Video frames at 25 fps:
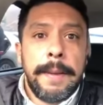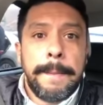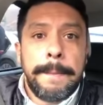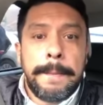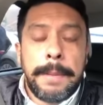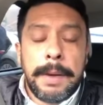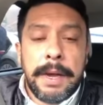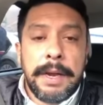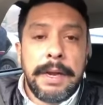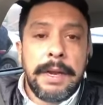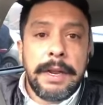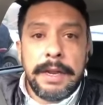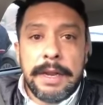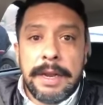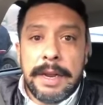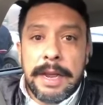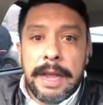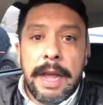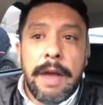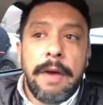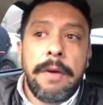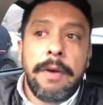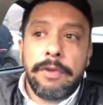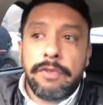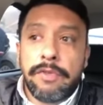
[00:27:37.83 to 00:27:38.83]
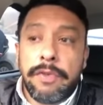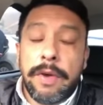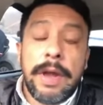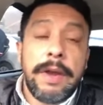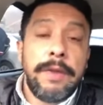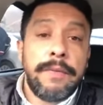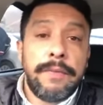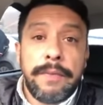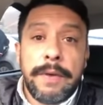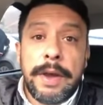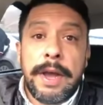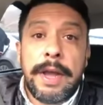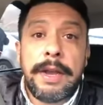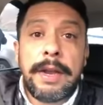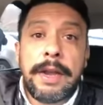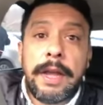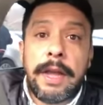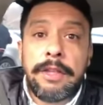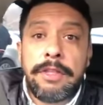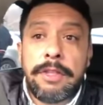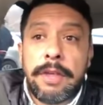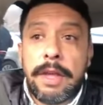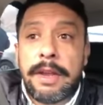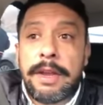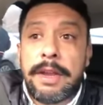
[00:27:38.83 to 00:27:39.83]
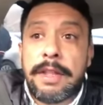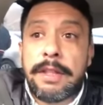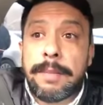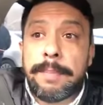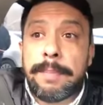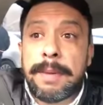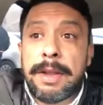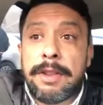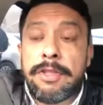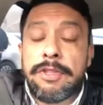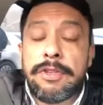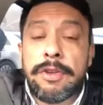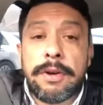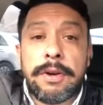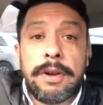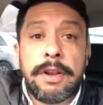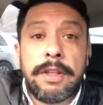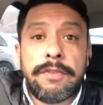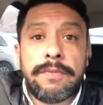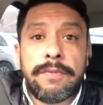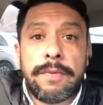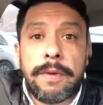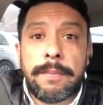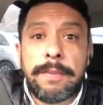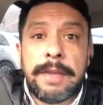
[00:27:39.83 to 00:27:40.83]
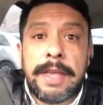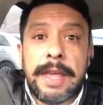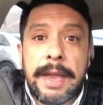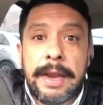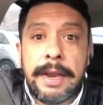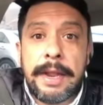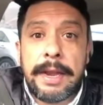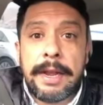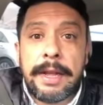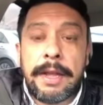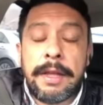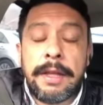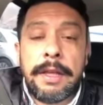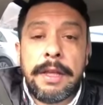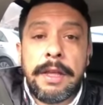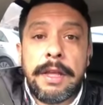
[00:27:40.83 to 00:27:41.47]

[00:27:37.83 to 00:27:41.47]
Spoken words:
But now I'm trying to find an independent journalist from Canada